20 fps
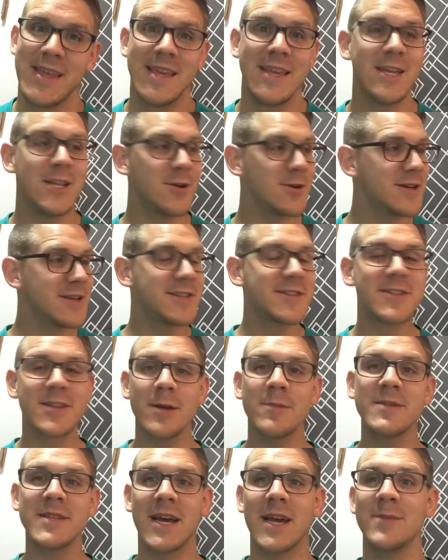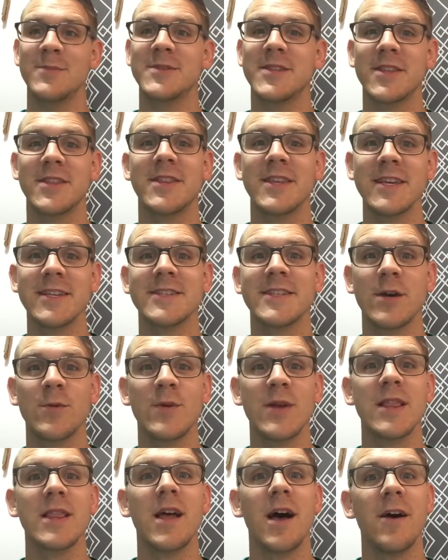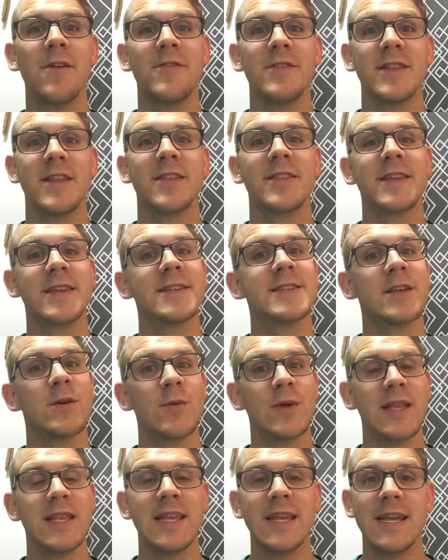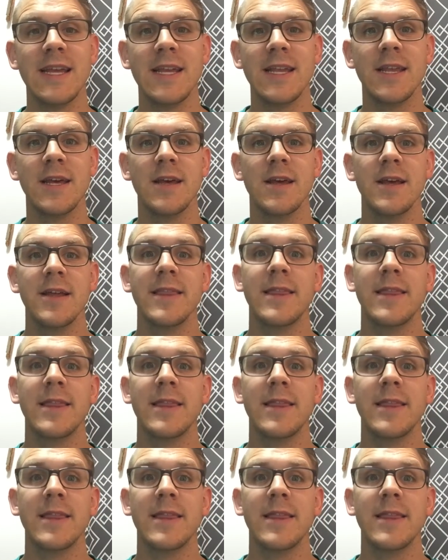You know, because sometimes the things that we love and the things that we need,